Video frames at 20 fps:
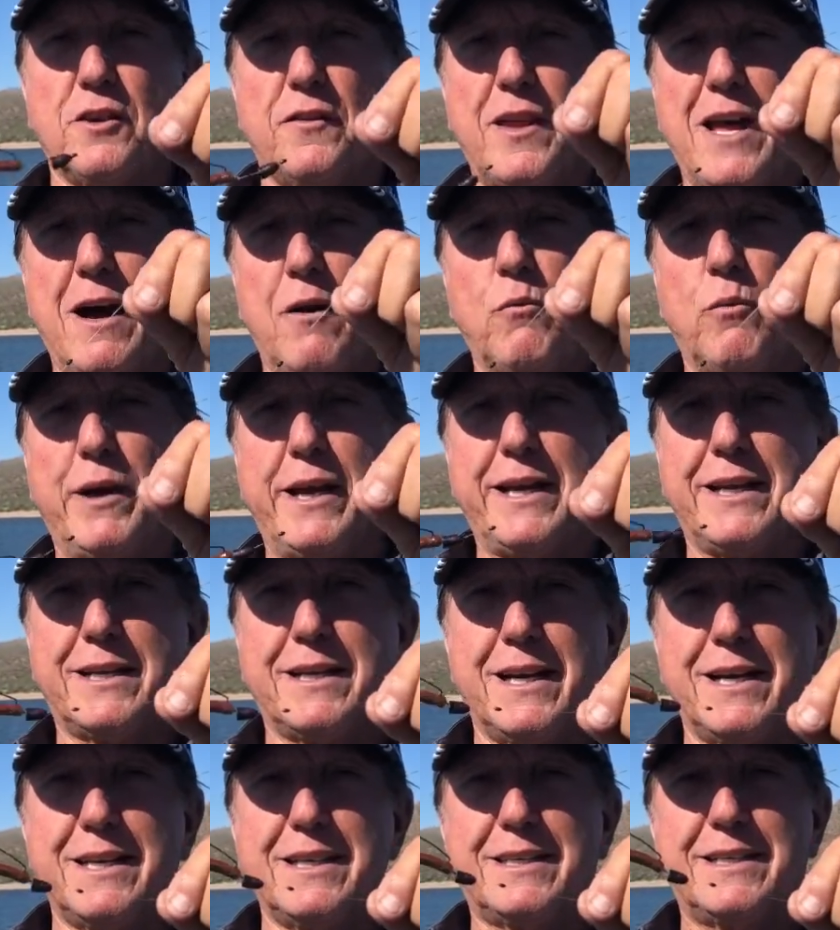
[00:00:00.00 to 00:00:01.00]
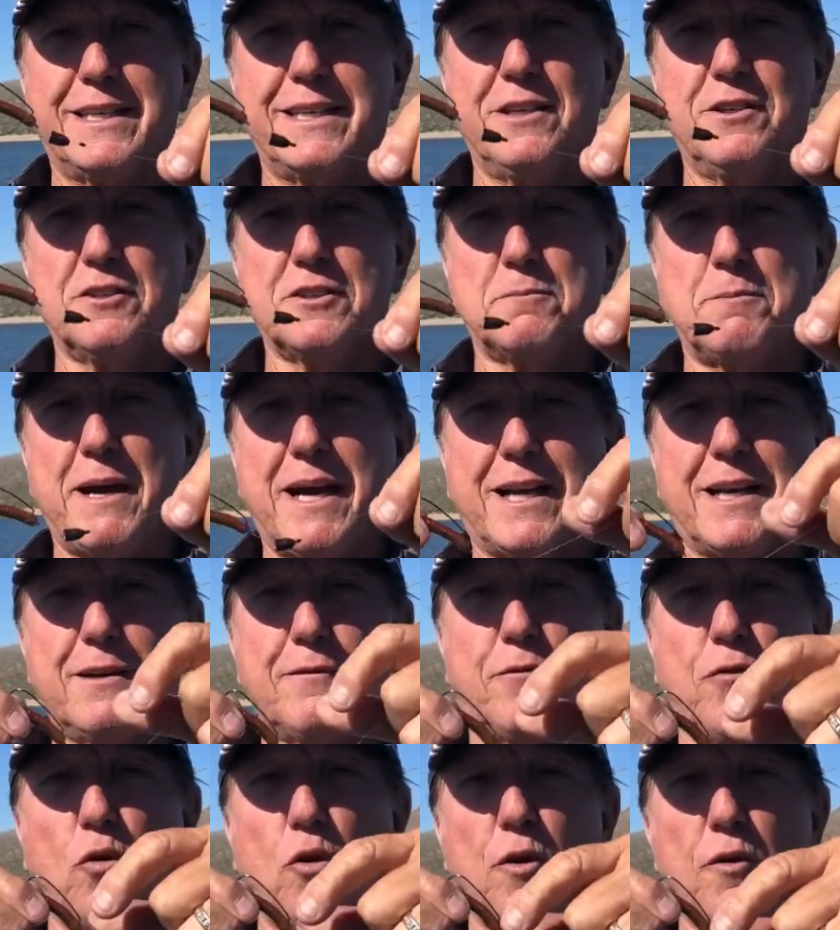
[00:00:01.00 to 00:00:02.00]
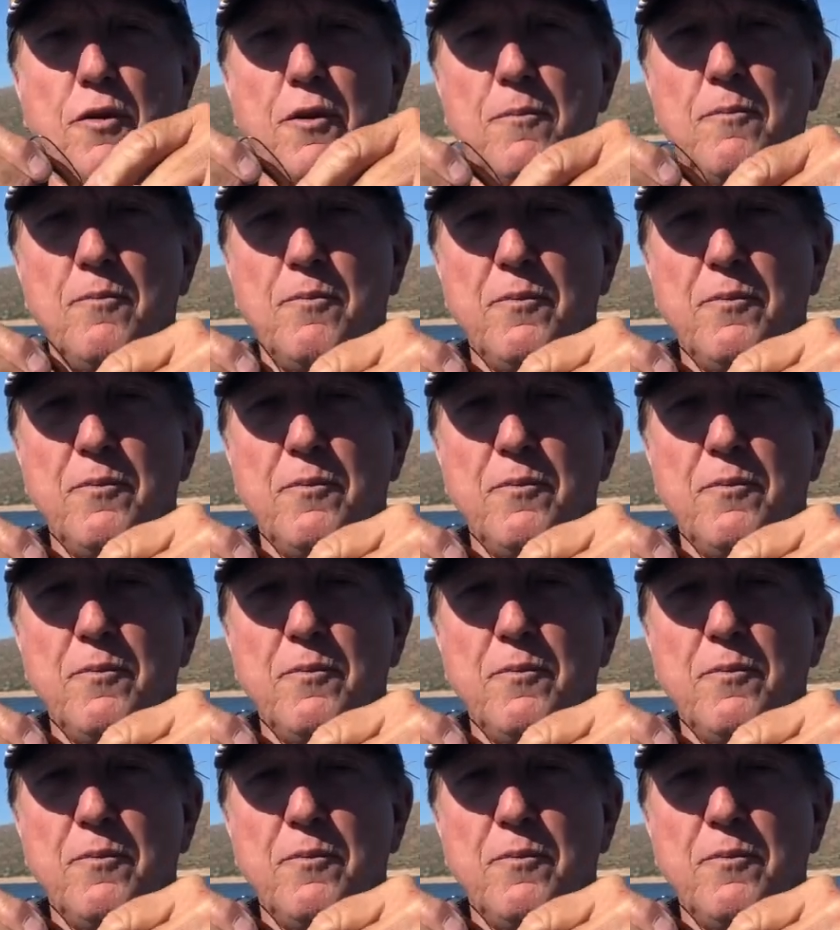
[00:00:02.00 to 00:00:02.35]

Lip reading: that weight kind of teeters back and forth.